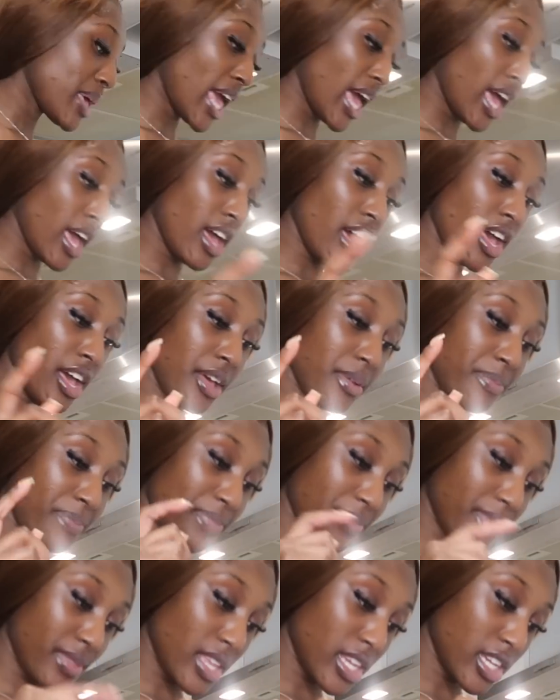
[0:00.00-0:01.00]

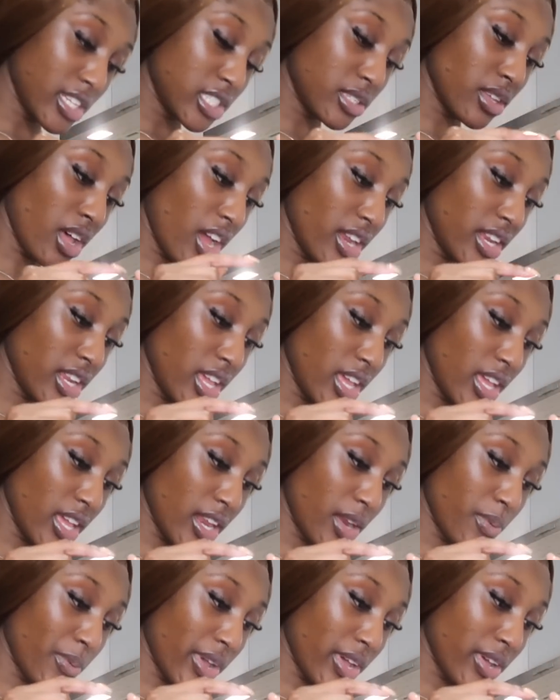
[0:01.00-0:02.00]
yeah,
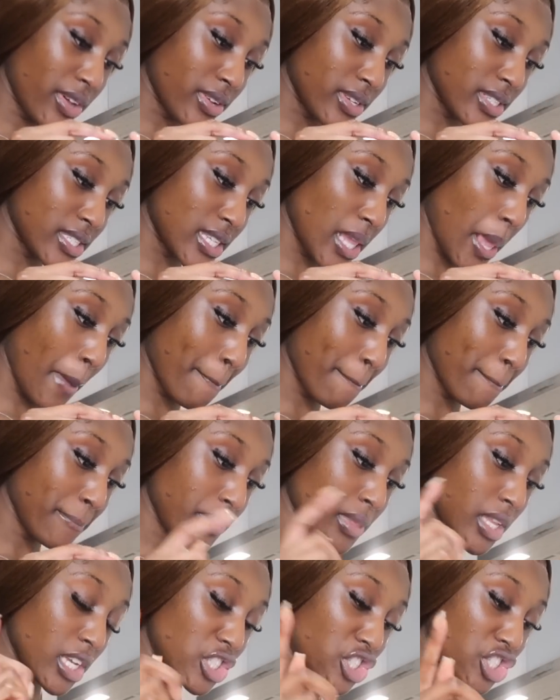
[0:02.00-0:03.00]
onion, what else?
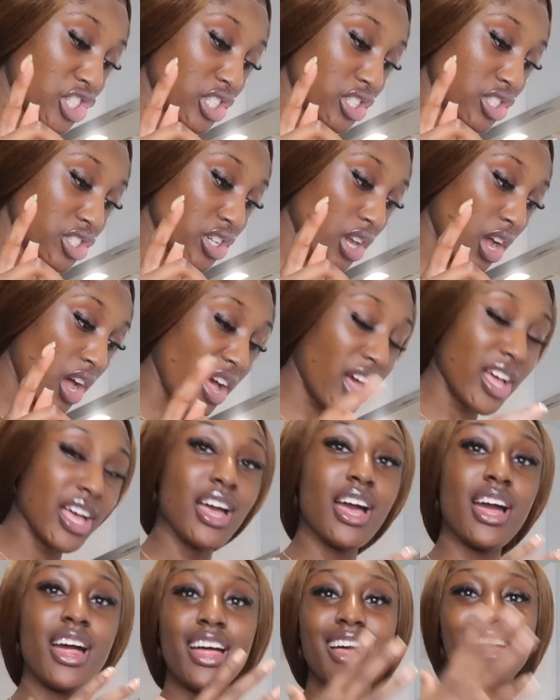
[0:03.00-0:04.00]
Ginger.
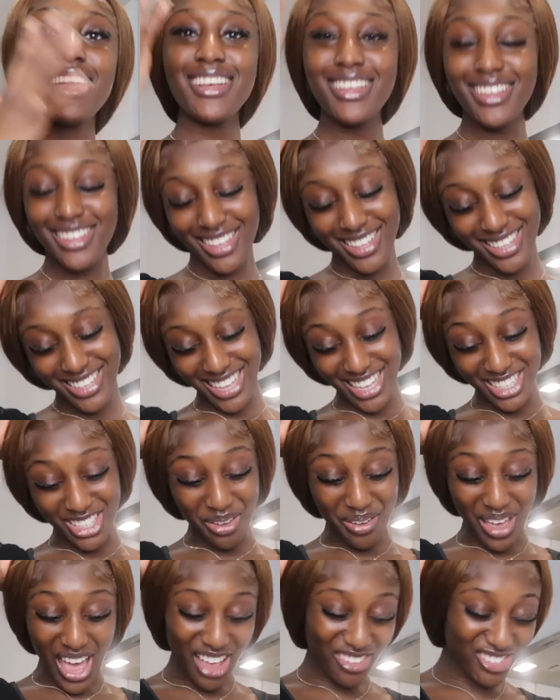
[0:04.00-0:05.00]
I
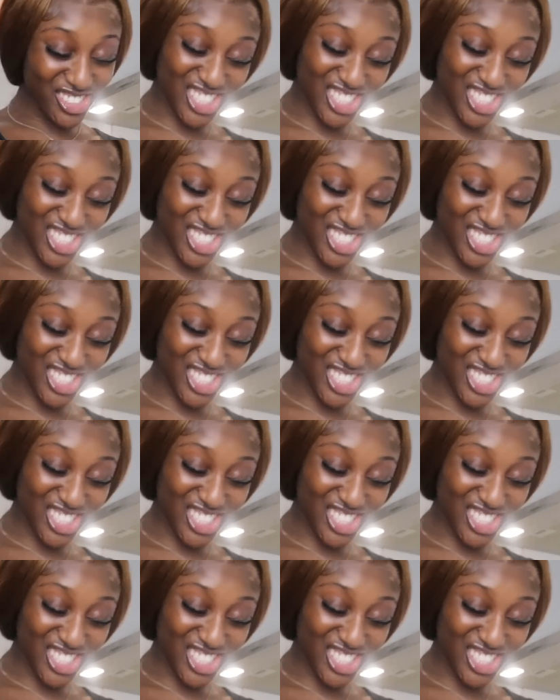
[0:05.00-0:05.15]
don't have